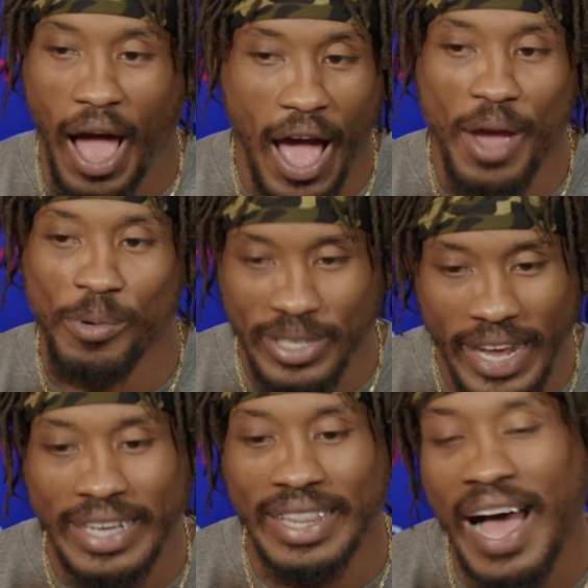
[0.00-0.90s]
I would
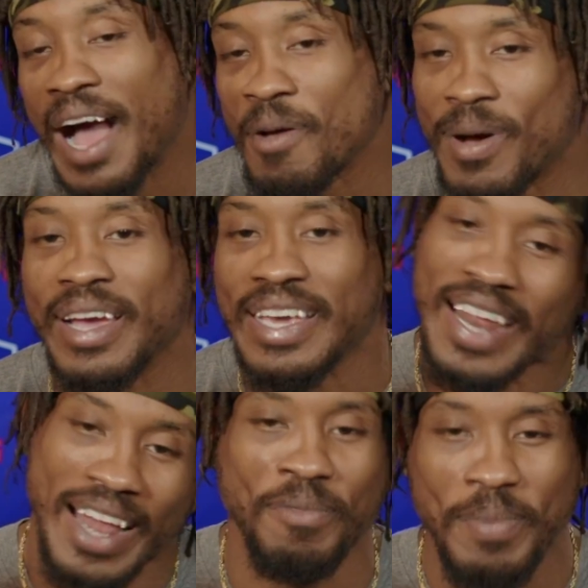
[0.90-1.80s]
take a lot, but he'd
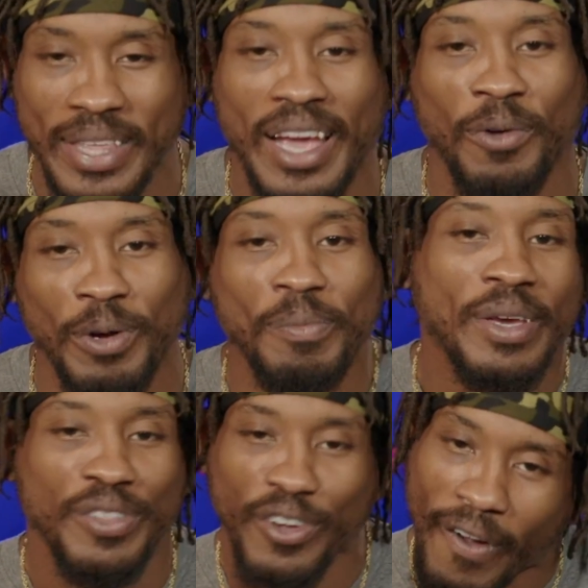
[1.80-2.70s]
have to be there with me
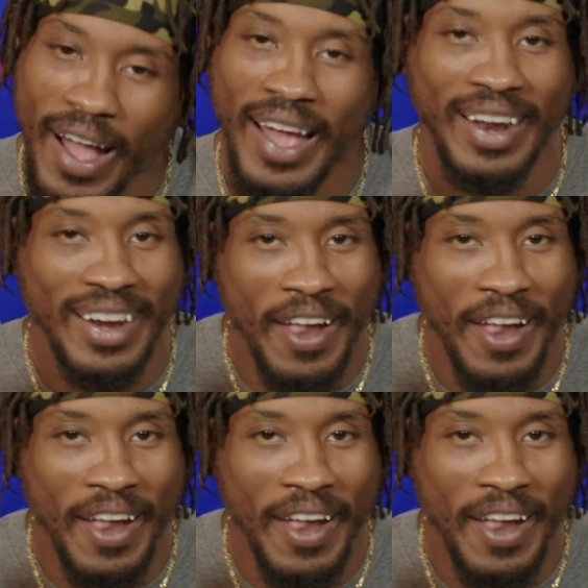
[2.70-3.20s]
on the grind.